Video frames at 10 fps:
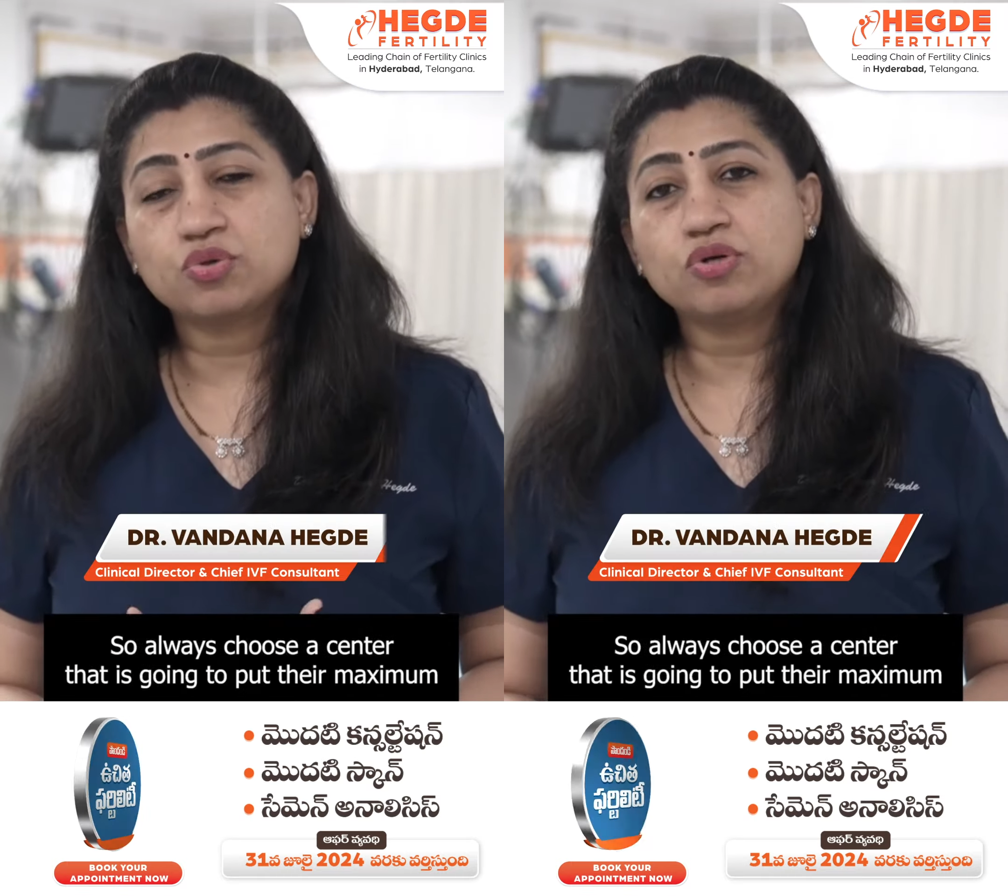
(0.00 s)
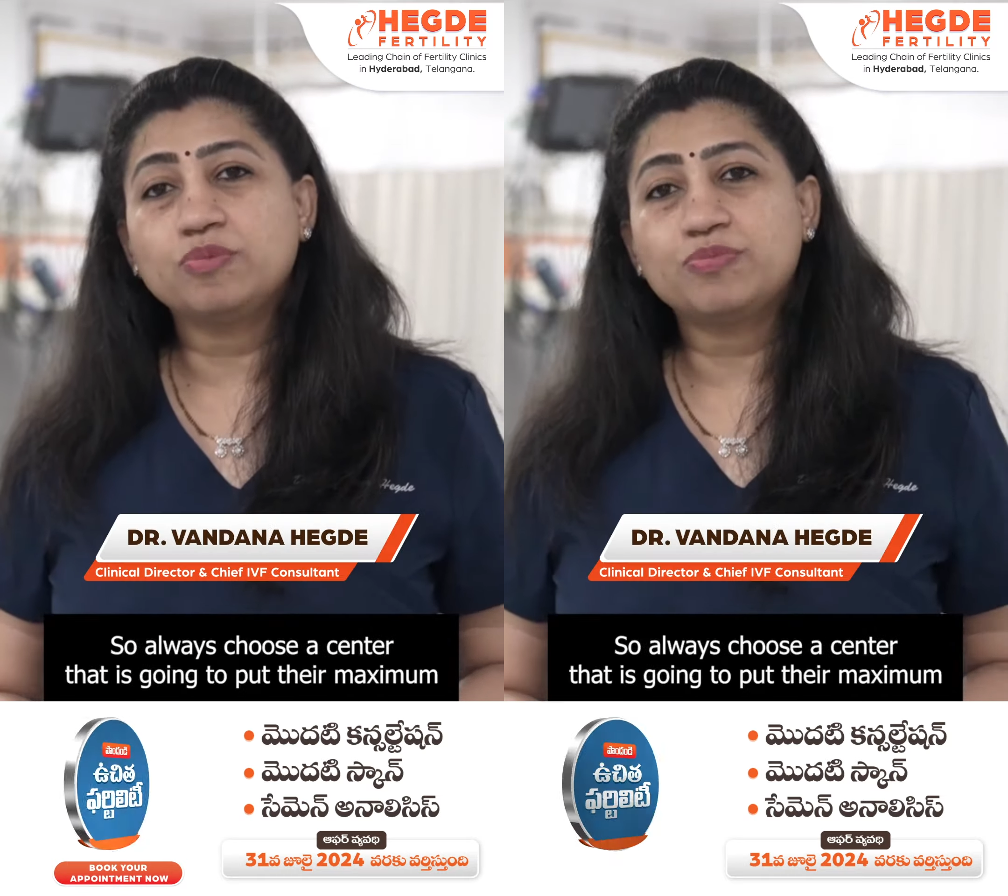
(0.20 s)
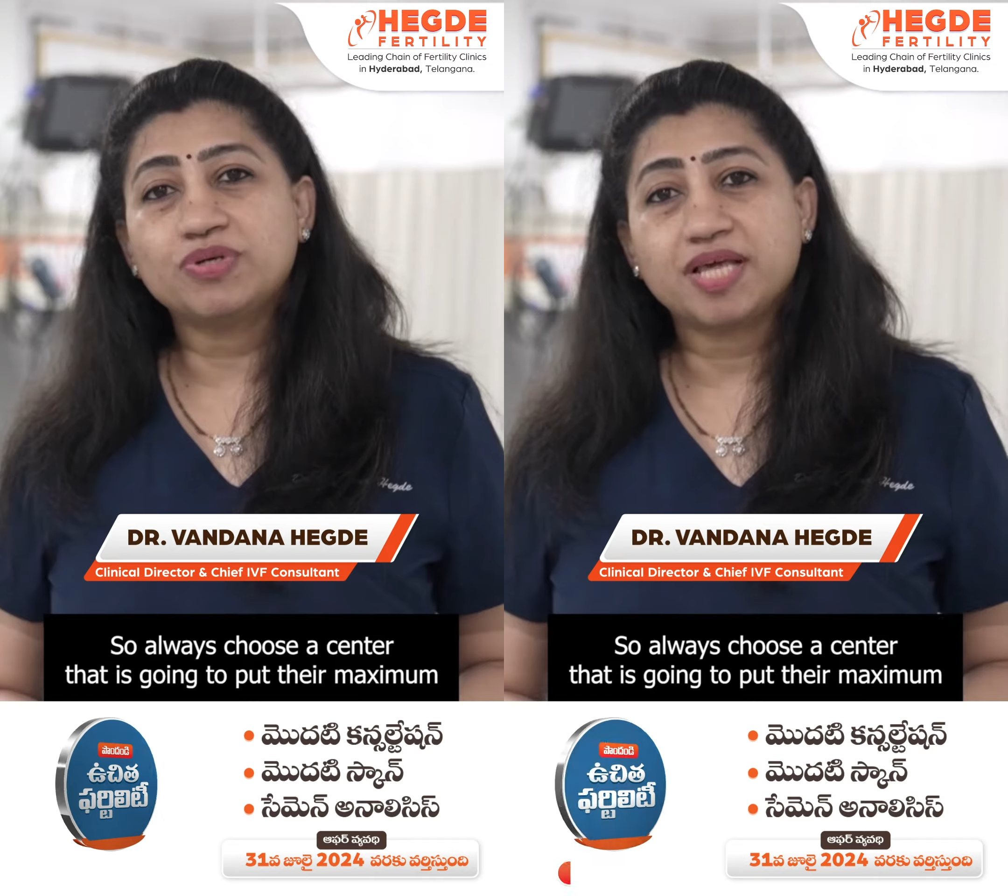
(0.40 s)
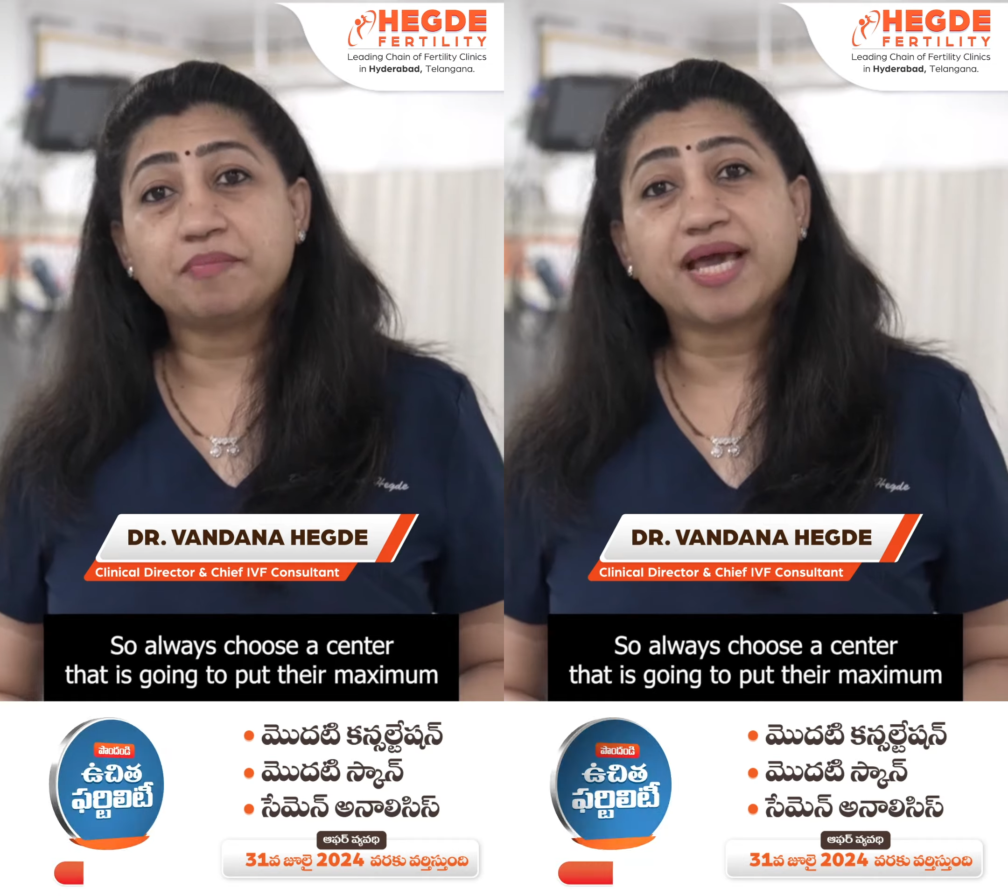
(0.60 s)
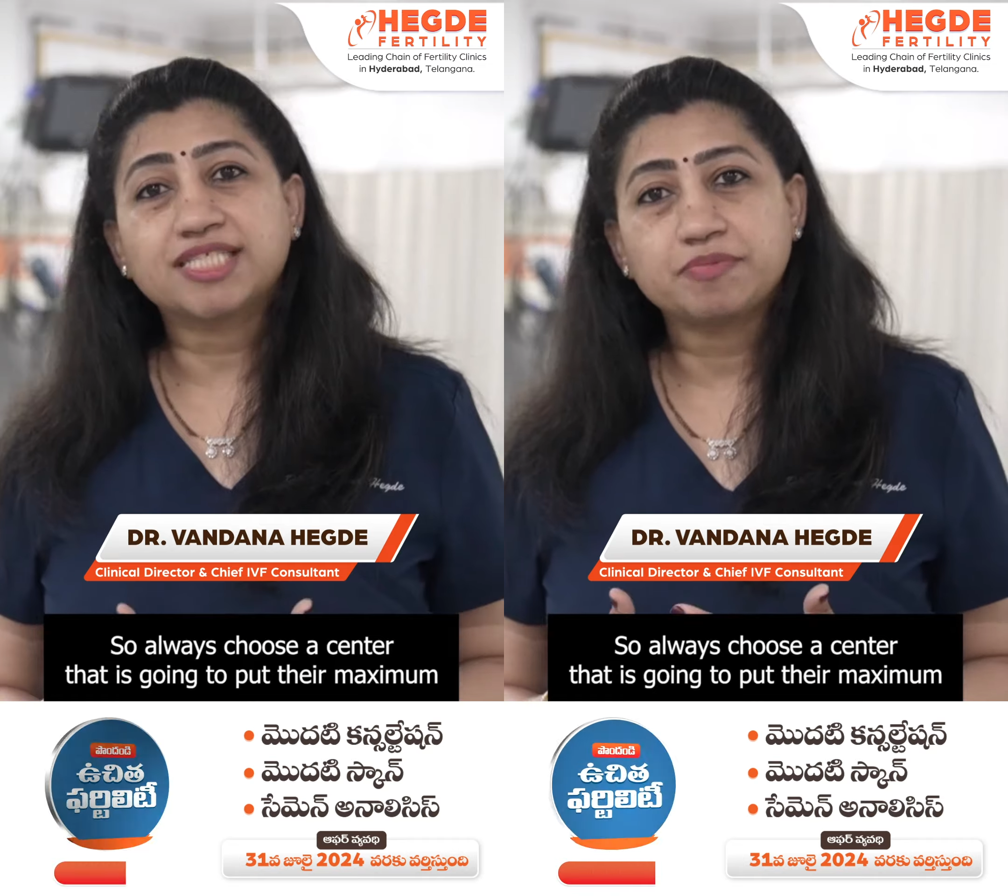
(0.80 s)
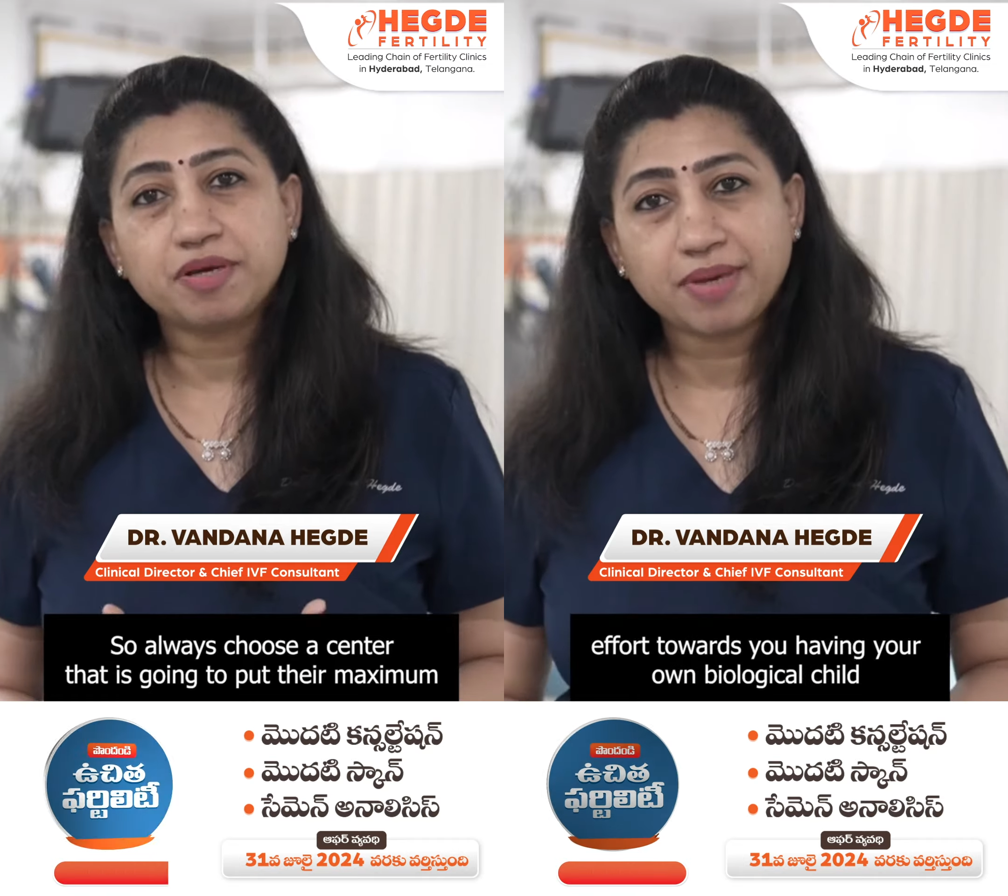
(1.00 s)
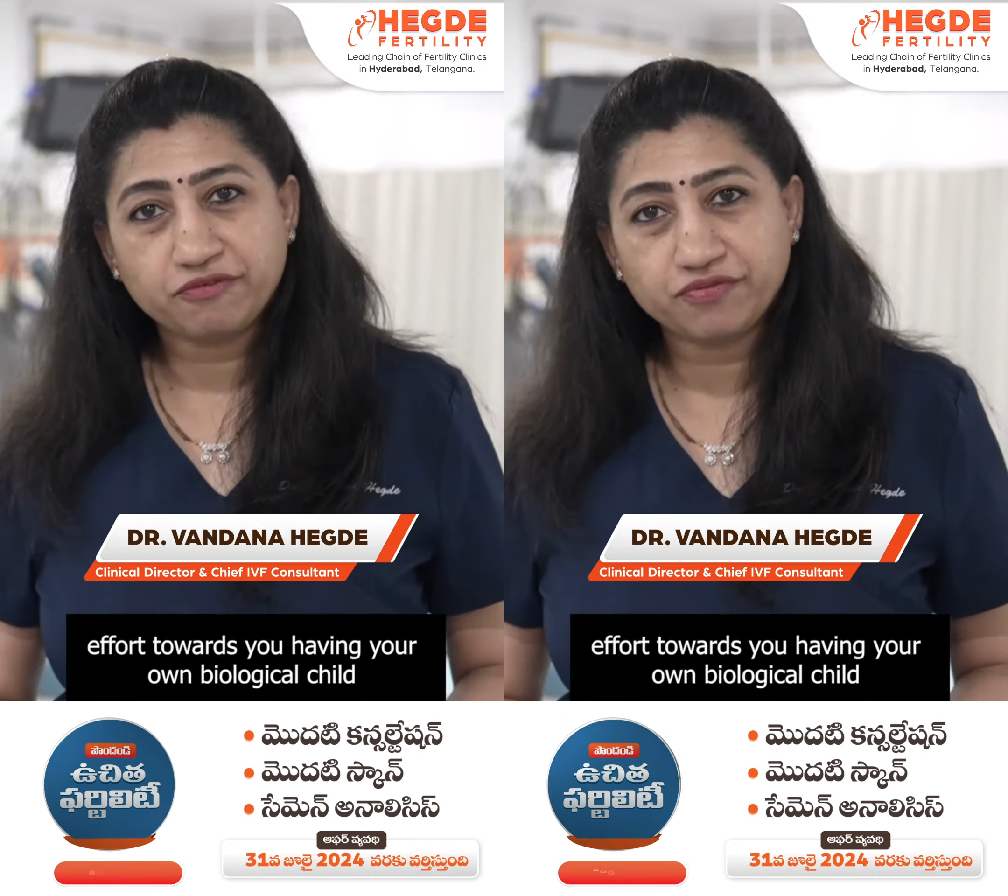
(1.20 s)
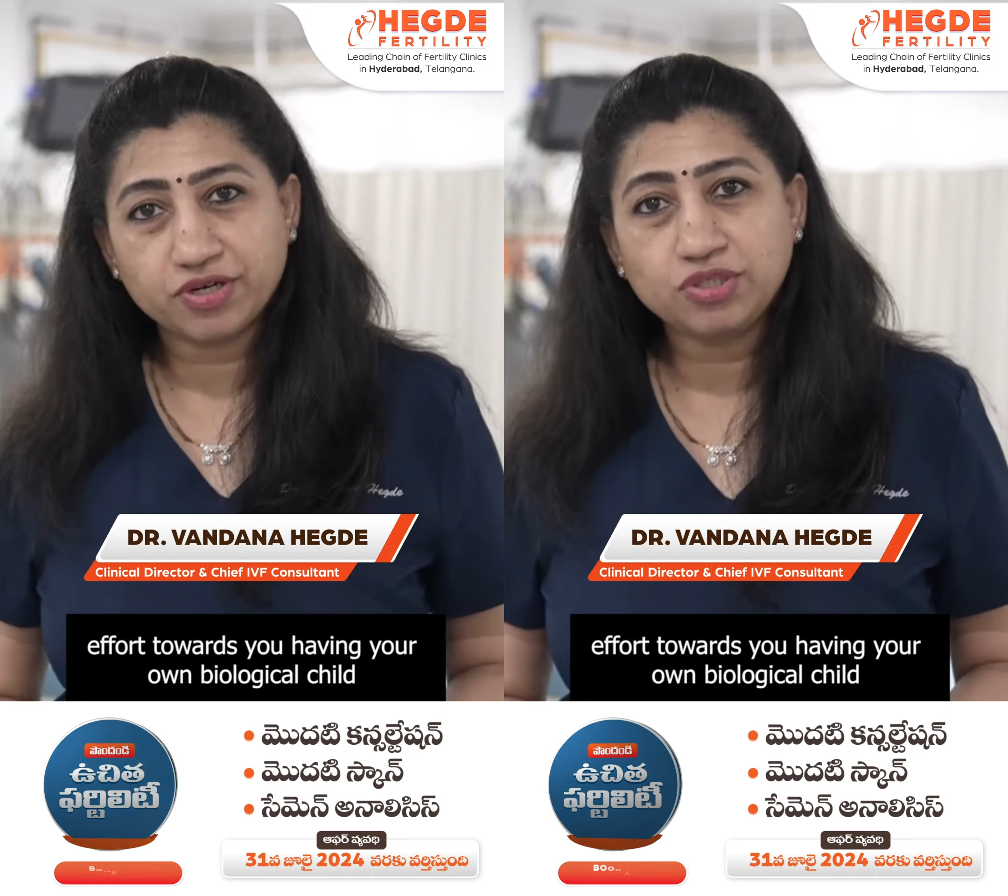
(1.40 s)
going to put their maximum
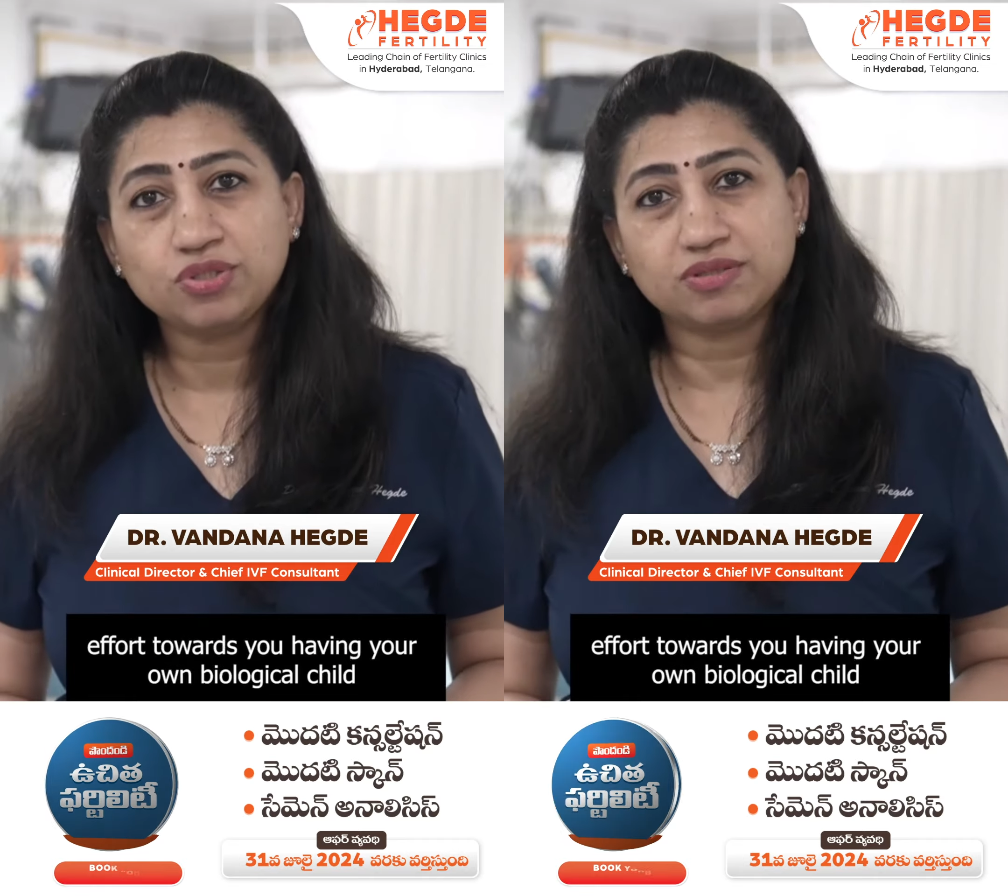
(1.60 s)
effort